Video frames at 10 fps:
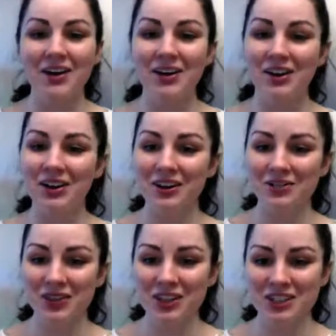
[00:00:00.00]
call
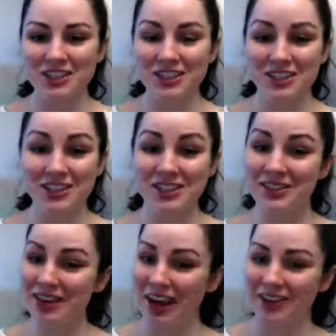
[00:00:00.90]
conversions as I
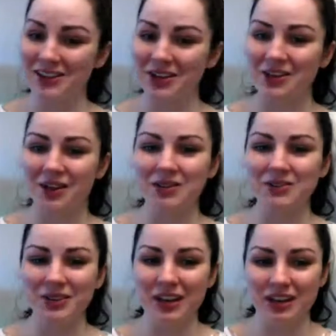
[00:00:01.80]
do now, so that
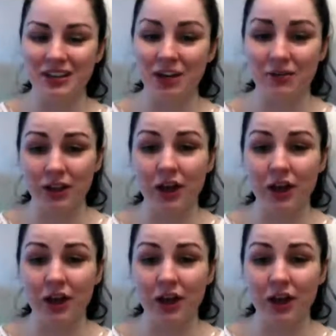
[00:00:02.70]
was really insightful.